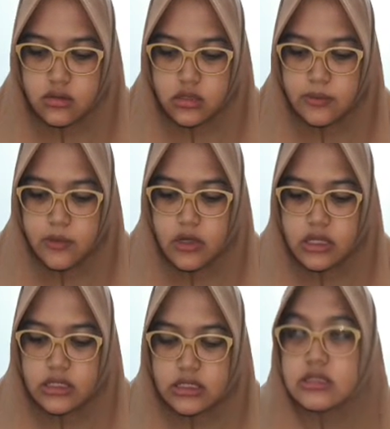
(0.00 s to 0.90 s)
The
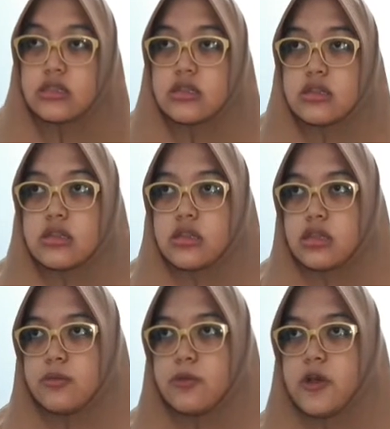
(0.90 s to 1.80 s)

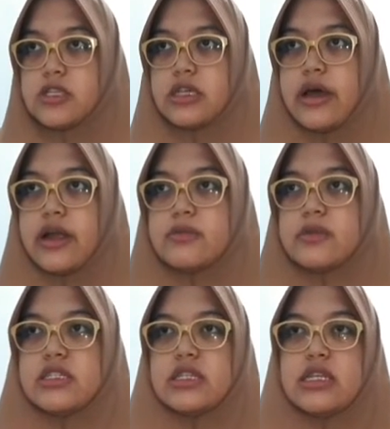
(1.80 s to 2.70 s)
points are
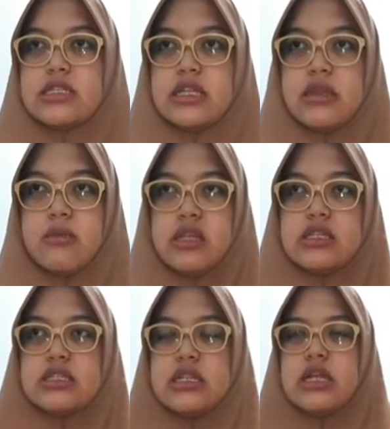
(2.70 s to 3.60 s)
presented
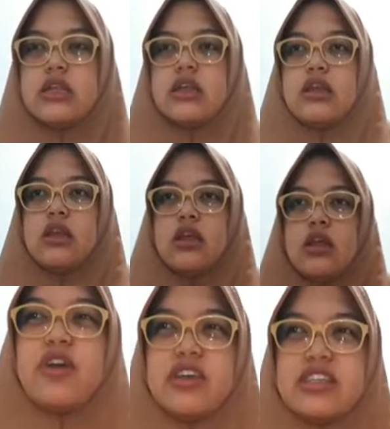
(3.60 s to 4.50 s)
means that
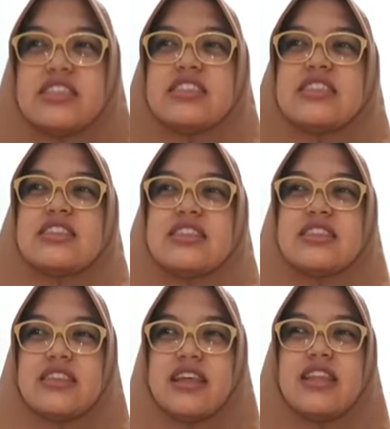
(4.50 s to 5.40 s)
points
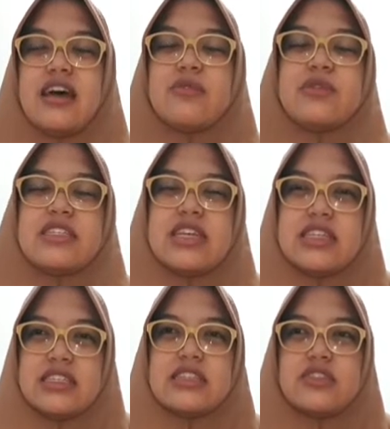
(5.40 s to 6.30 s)
that are
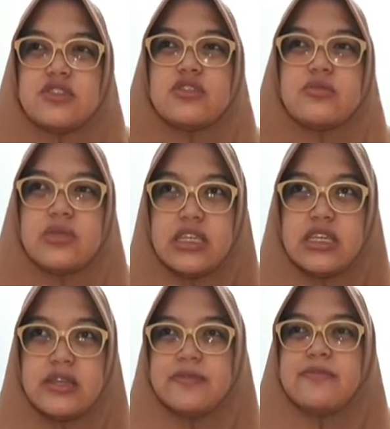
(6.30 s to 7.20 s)
presented should
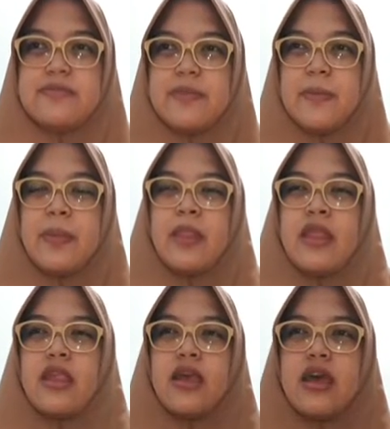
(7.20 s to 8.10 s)
be,
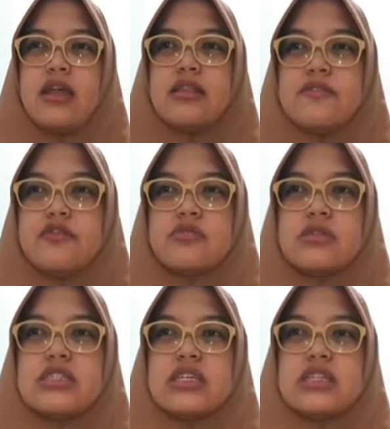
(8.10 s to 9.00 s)
and the
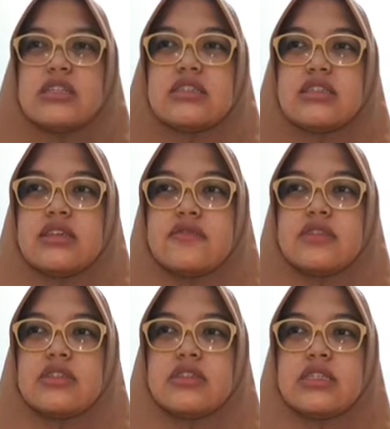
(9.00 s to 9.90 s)
formal signals
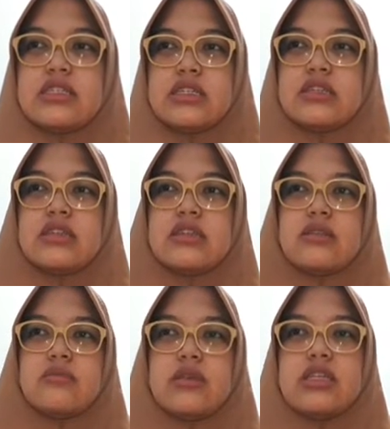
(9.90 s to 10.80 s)
given the reader
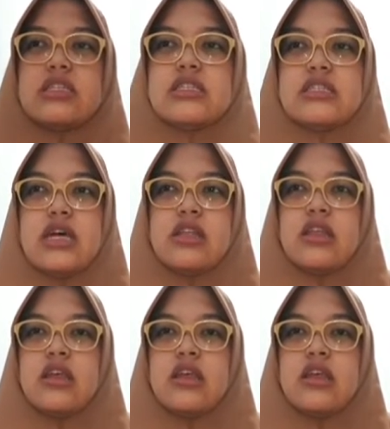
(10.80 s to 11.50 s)
means that